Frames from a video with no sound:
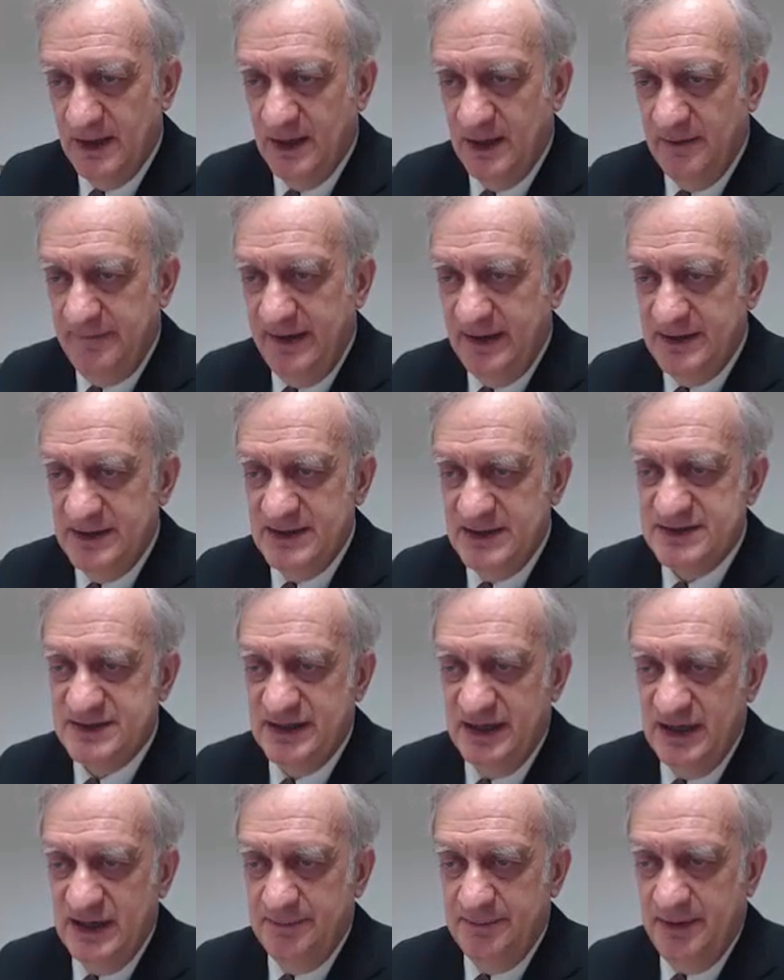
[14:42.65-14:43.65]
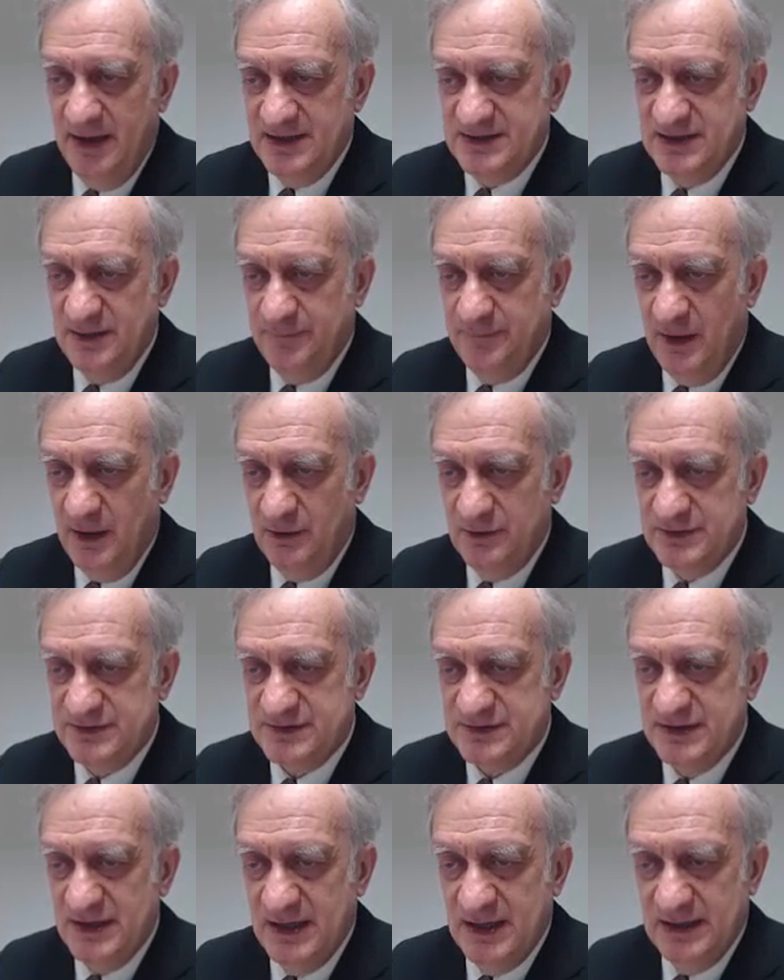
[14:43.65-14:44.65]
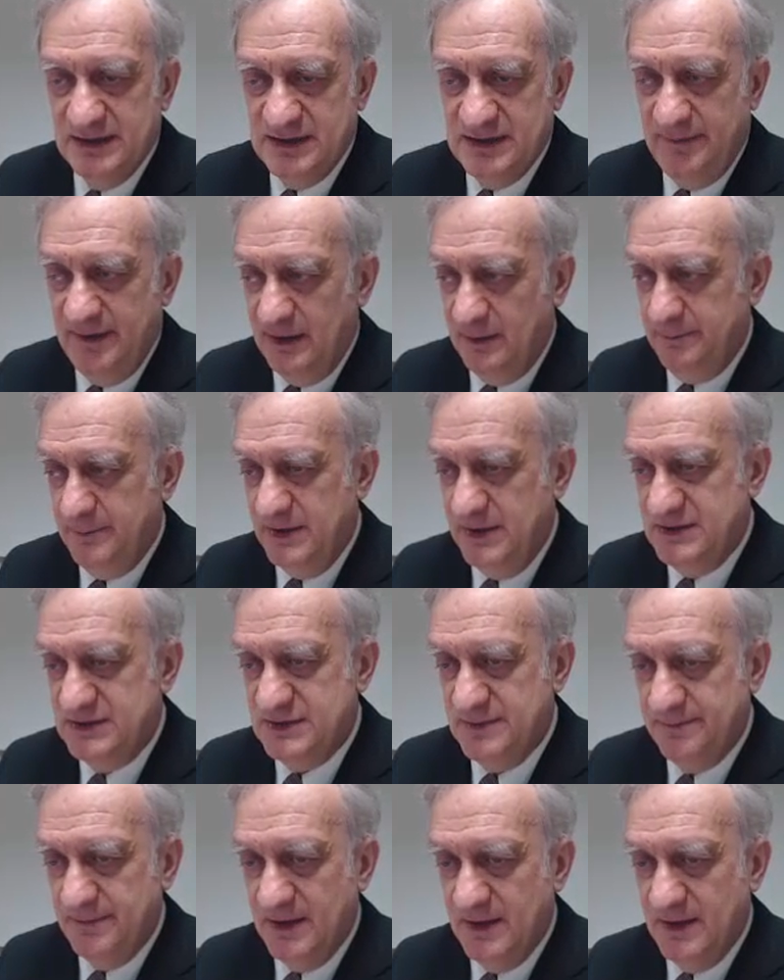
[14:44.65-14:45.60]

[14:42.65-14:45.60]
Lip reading: there is a passive house development